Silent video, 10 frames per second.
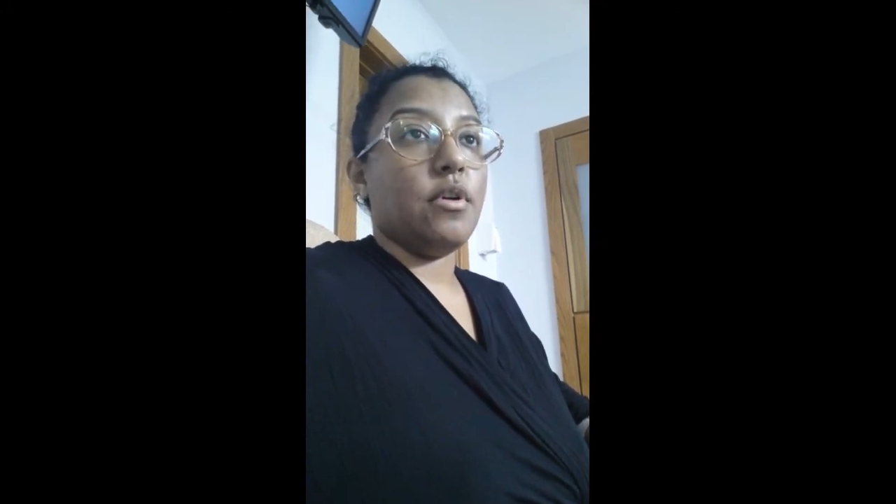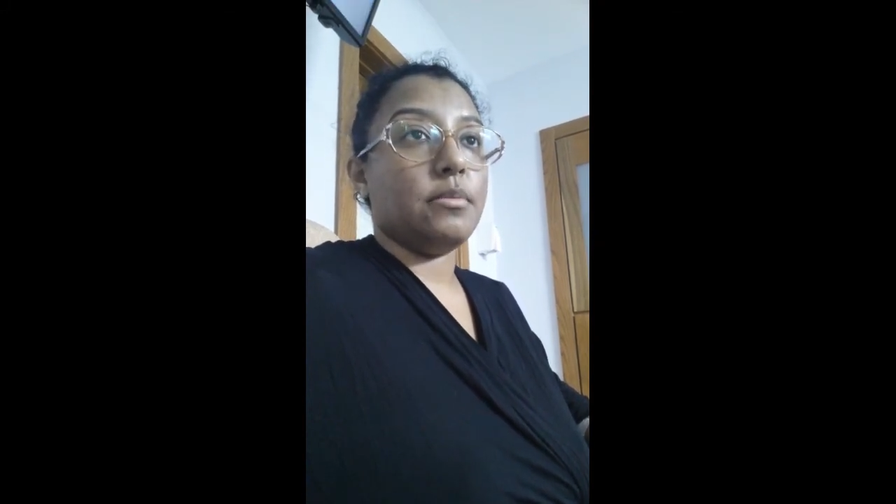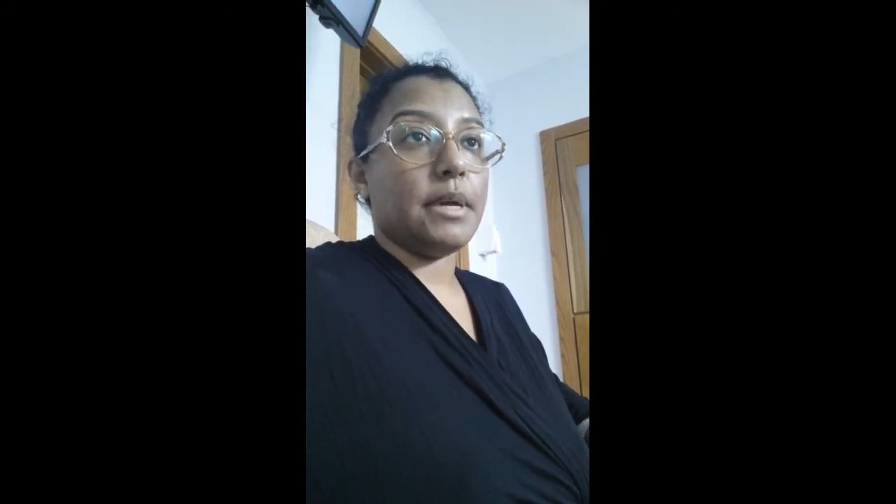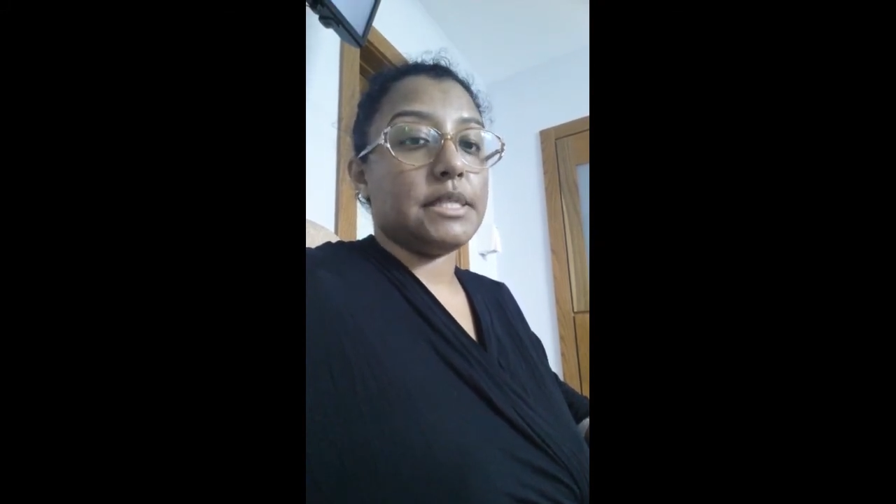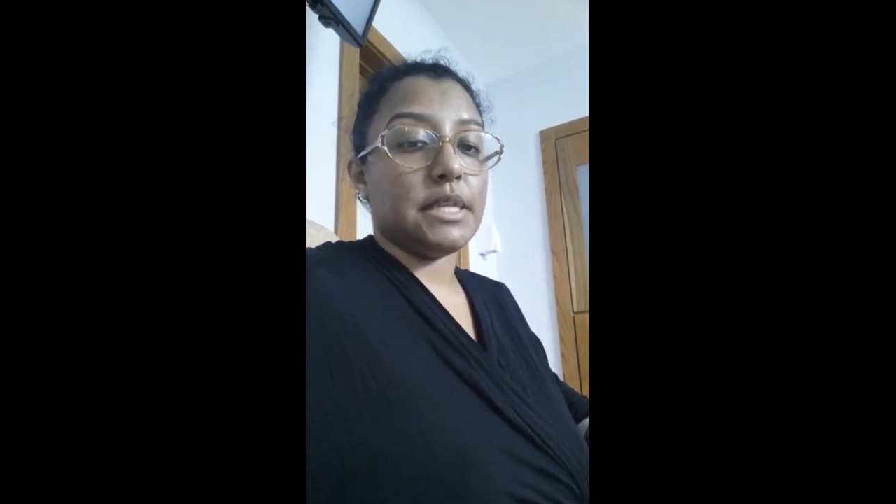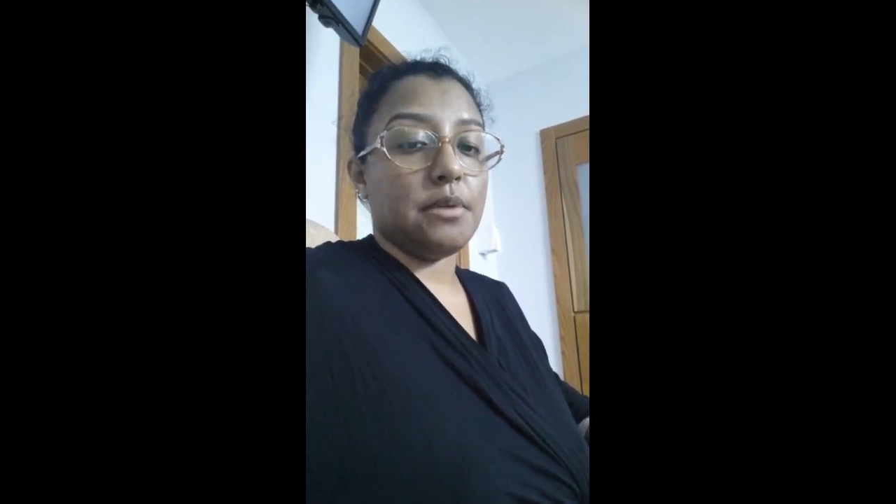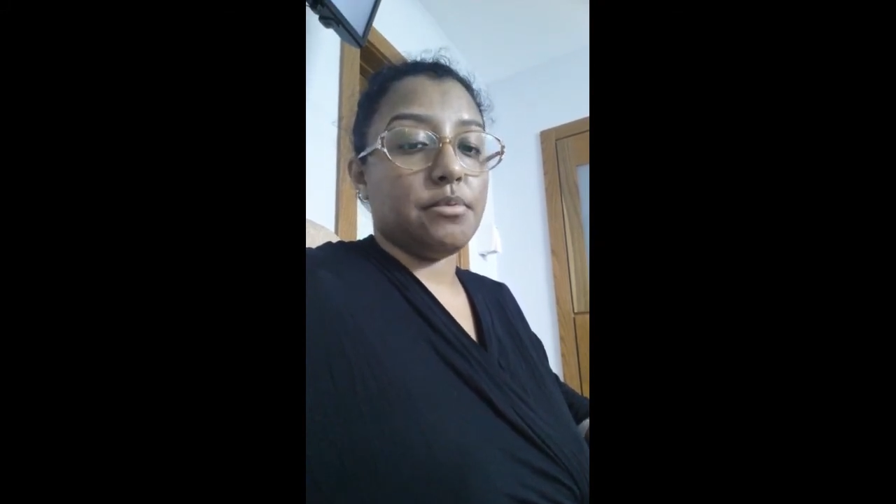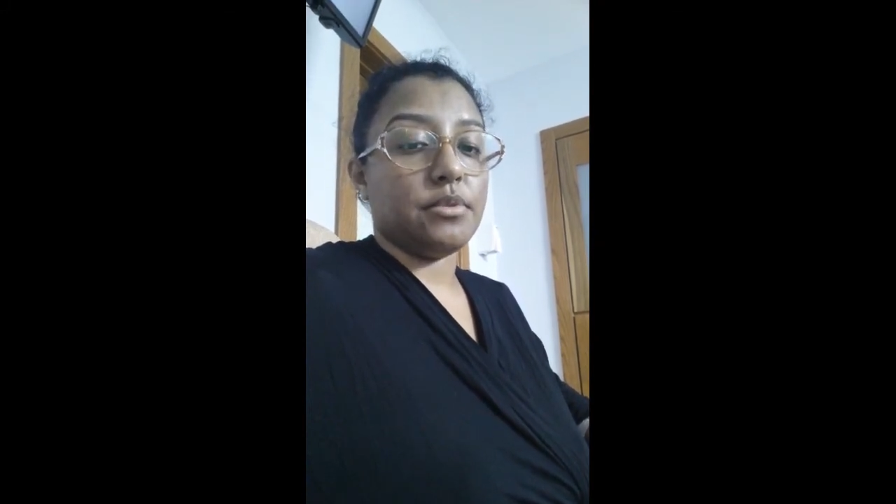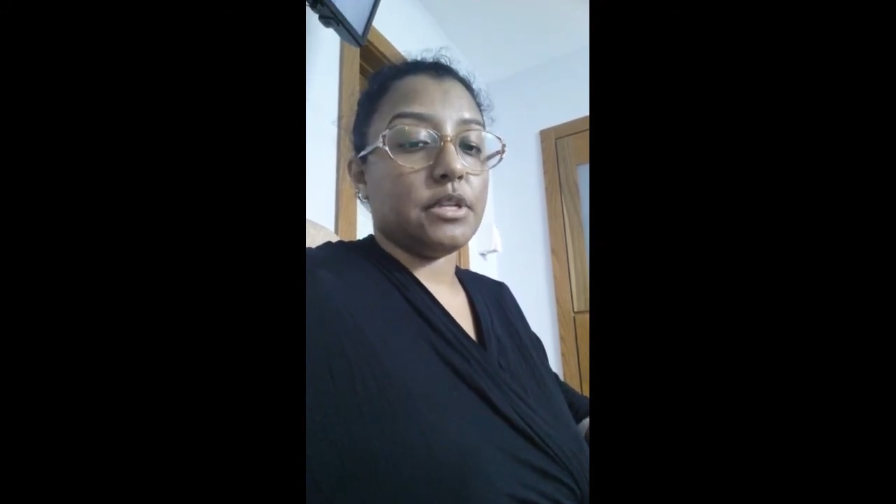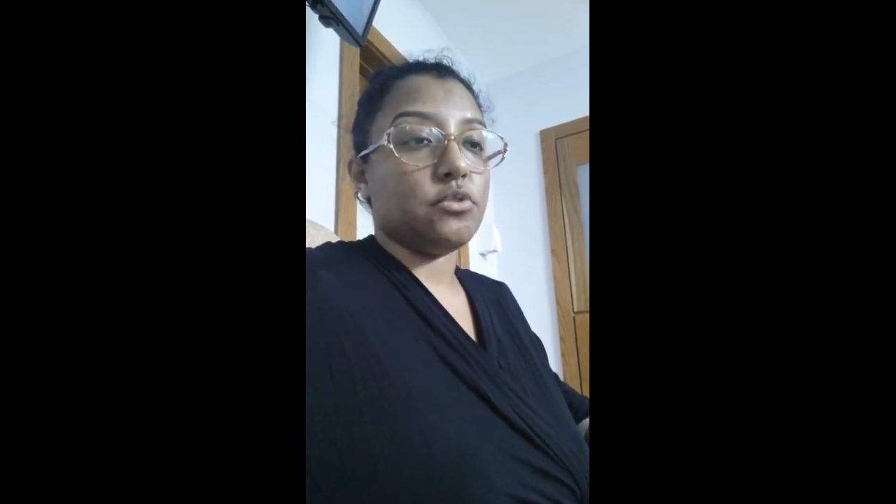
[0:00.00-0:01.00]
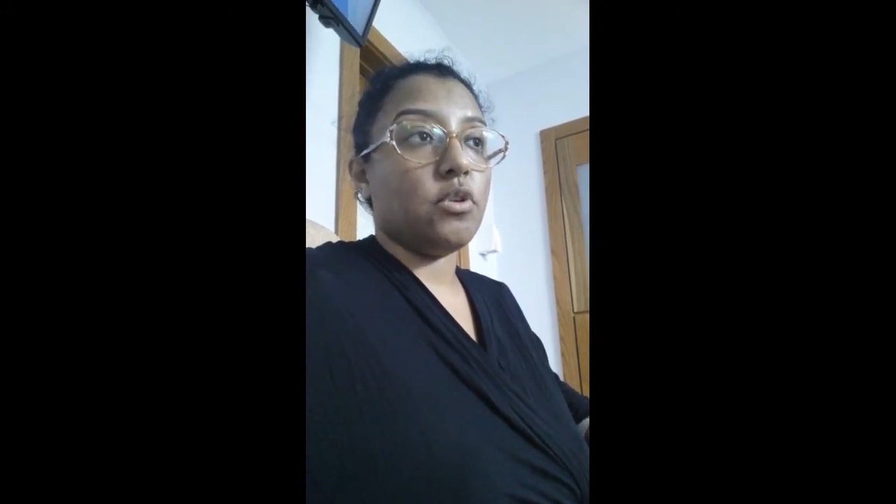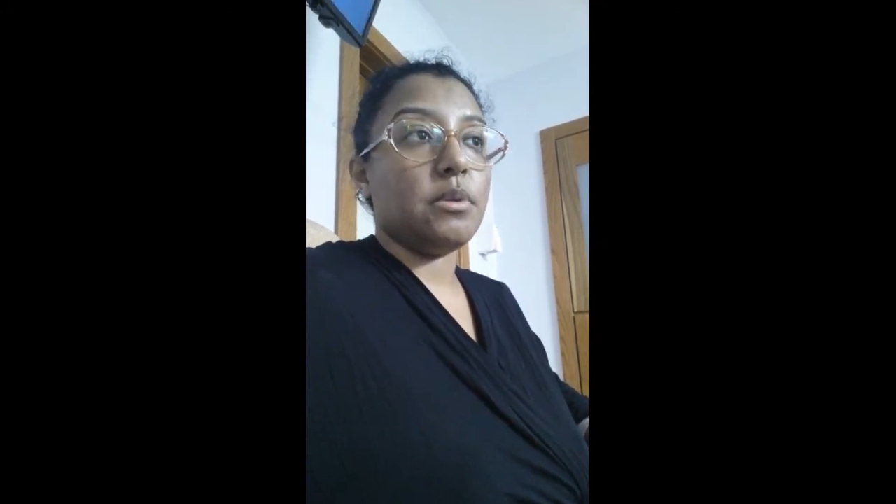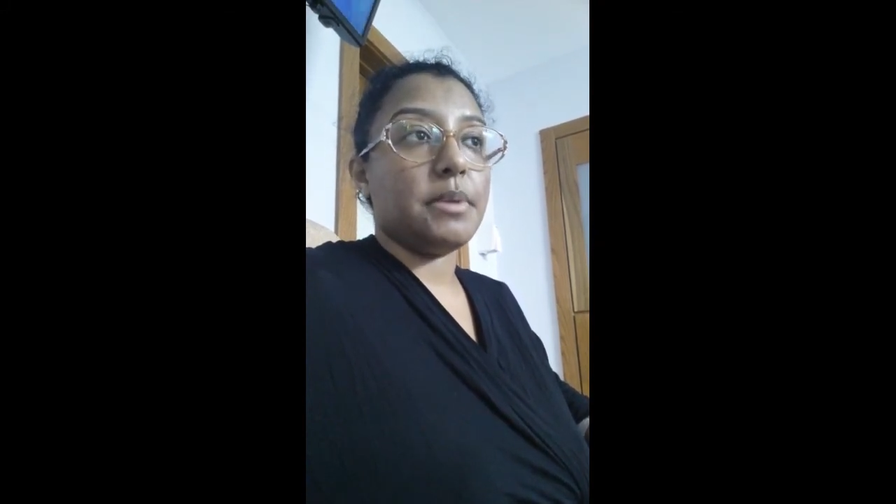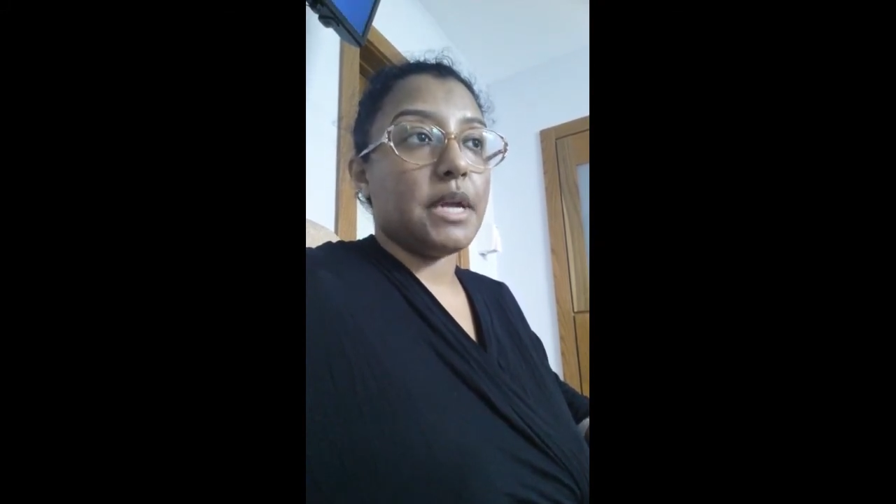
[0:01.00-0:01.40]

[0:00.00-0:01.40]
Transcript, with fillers: on my table. That's all I'm